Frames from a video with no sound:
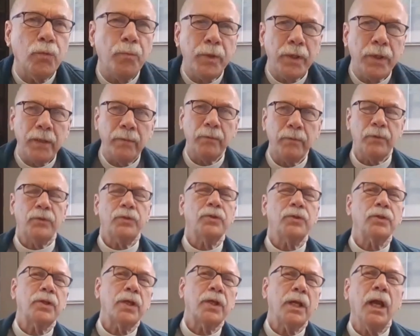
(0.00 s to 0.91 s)
been able
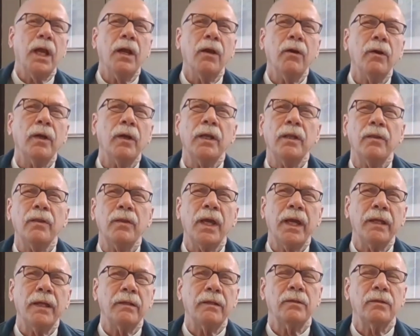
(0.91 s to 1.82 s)
to carry
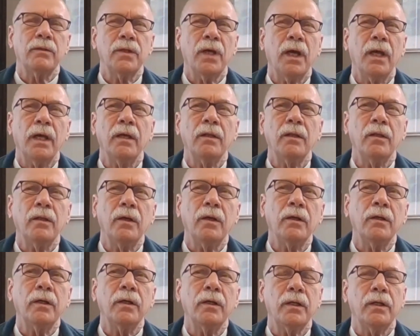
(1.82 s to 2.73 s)
that
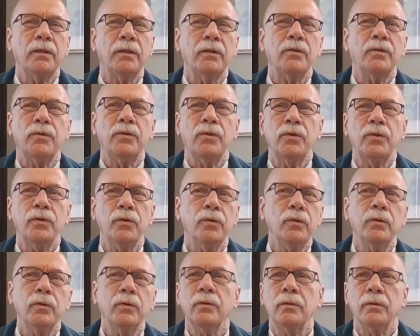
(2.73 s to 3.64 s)
dialogue into
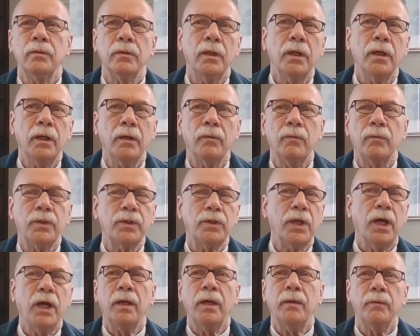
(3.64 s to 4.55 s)
your
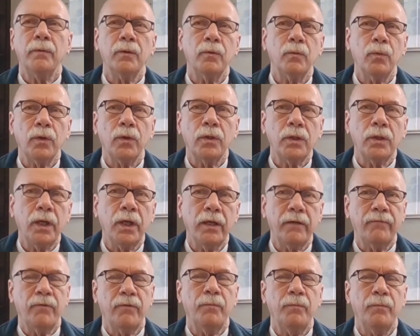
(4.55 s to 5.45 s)
retirement work
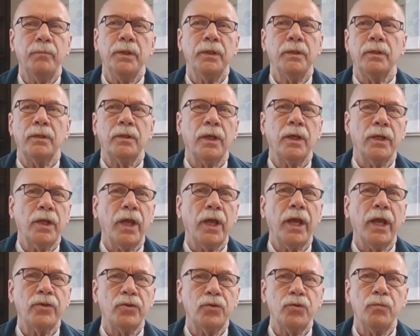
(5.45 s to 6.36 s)
life a bit
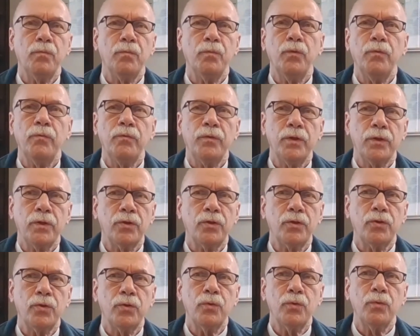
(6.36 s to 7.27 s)
as you've moved it
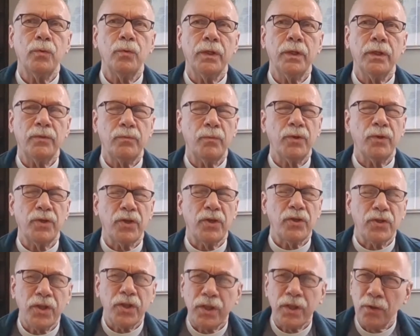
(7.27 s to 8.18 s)
to, was it
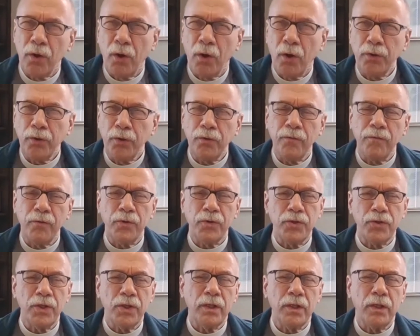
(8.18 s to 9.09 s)
Seton Hall
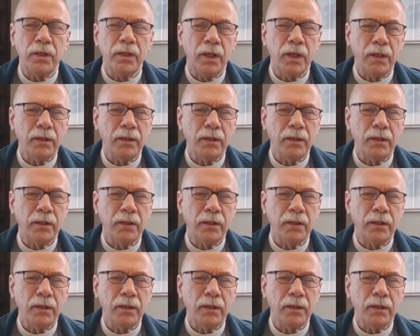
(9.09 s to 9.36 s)
University?